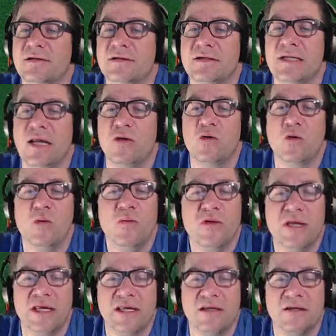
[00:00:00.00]
now,
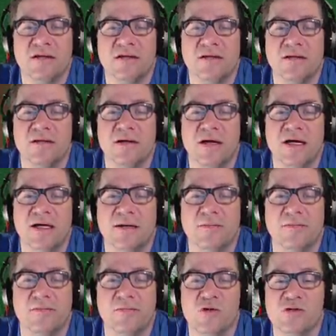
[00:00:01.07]
normally,
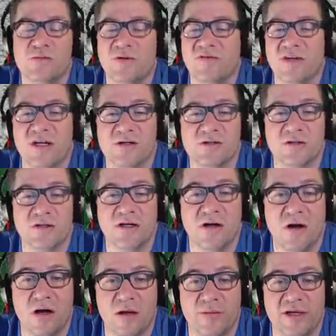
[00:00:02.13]
um, most of my videos are
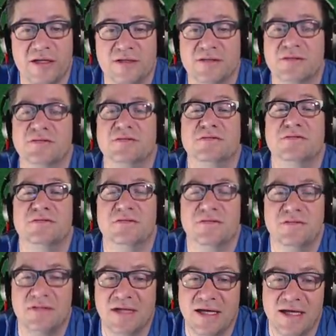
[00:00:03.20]
calming,
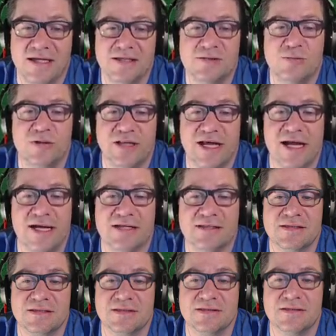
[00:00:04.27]
nice,
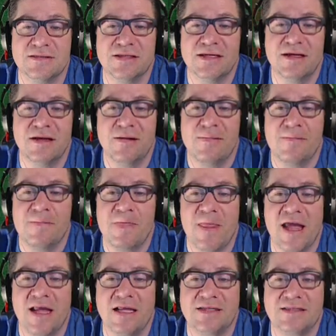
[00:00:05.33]
relaxed, and
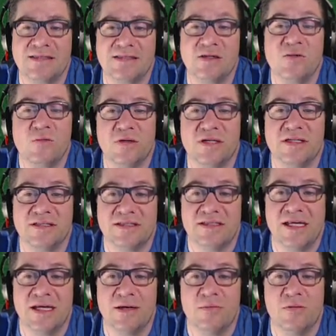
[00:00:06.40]
I still want to
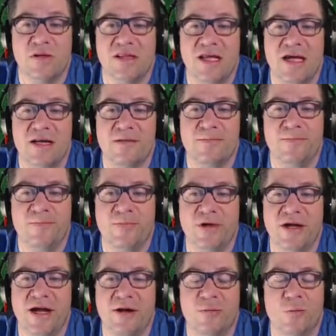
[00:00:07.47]
stay up with that,
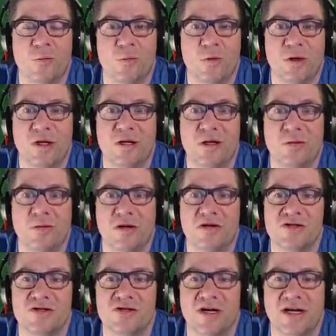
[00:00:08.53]
but I really wanted
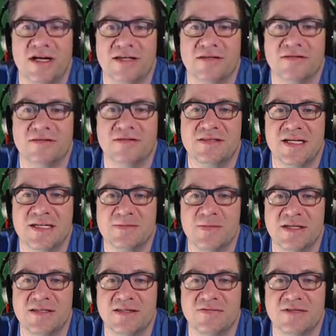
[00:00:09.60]
to try and test
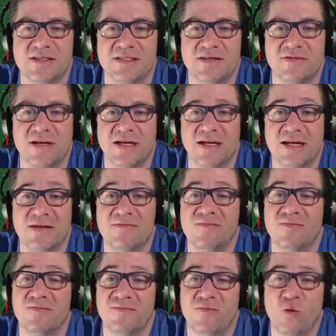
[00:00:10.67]
myself to see if I could get
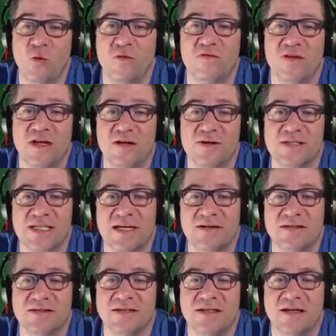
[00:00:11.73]
four videos
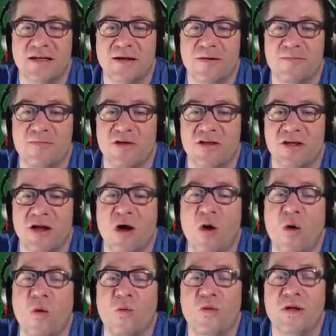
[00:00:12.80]
out. But the
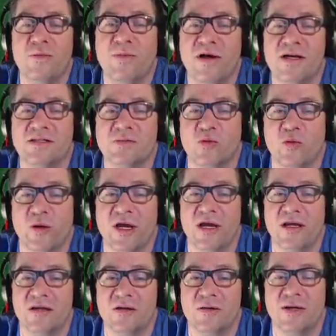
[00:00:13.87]
only possible way I
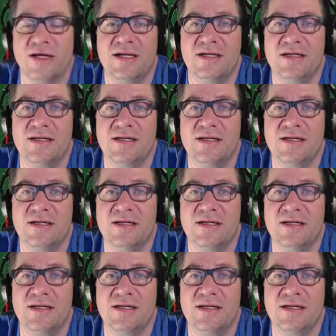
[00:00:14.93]
could do that